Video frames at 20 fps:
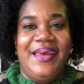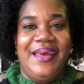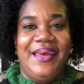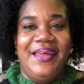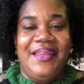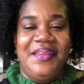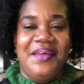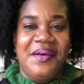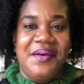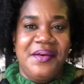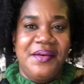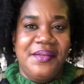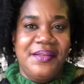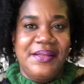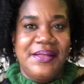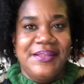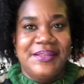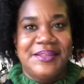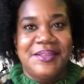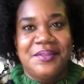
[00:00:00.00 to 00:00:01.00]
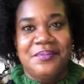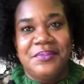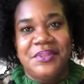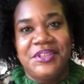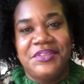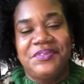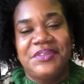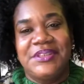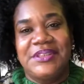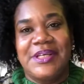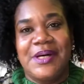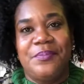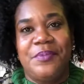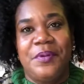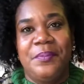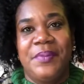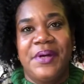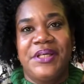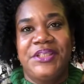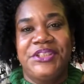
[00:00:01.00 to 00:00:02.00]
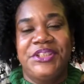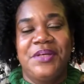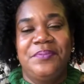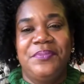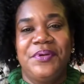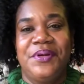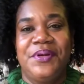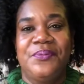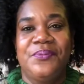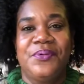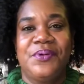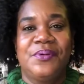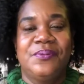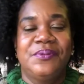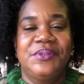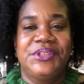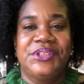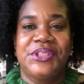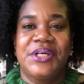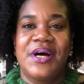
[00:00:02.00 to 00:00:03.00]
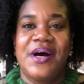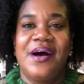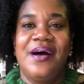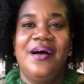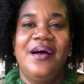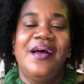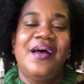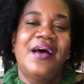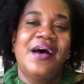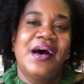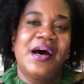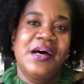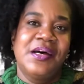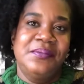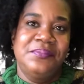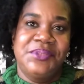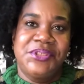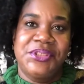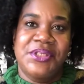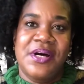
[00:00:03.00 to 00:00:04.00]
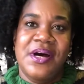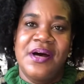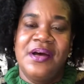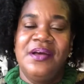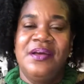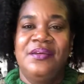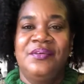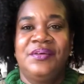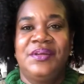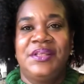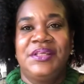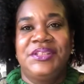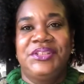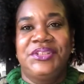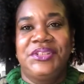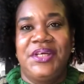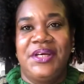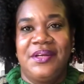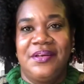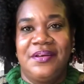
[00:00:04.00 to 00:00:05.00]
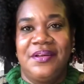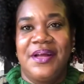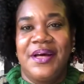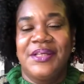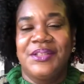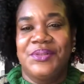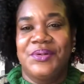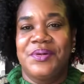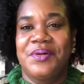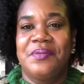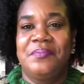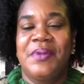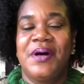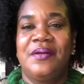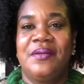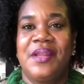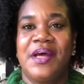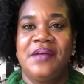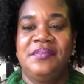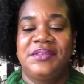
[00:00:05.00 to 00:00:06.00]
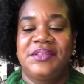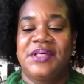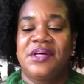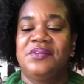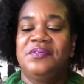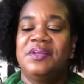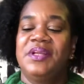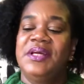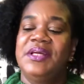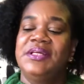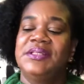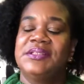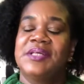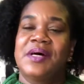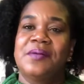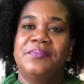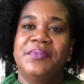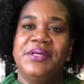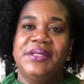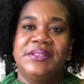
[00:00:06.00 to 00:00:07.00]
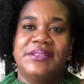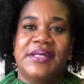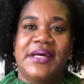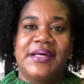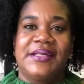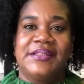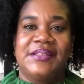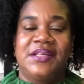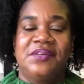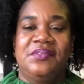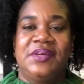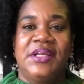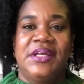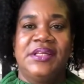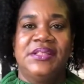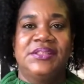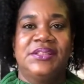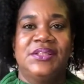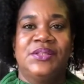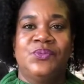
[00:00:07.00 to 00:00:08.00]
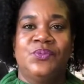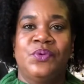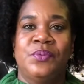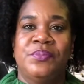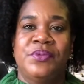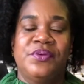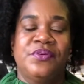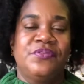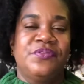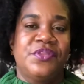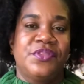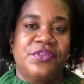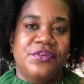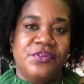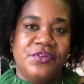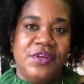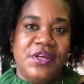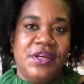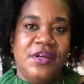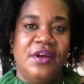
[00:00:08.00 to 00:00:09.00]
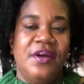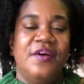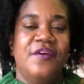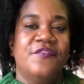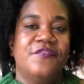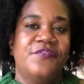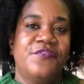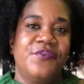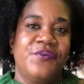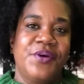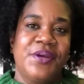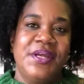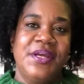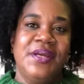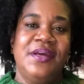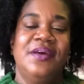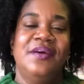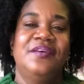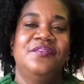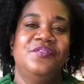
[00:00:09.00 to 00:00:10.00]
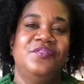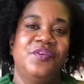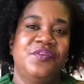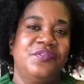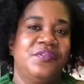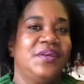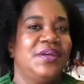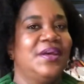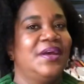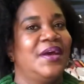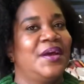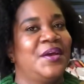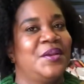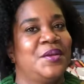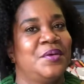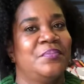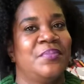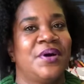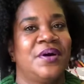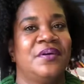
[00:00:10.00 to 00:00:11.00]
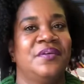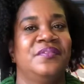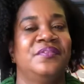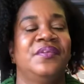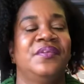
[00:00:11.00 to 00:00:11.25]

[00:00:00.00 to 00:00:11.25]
Hey there, thanks so much for stopping by Shaping Your World with Shah. I'm Shah, and on this channel, I talk about lifestyle related topics as they relate to the woman over 30, 40, 50, and above.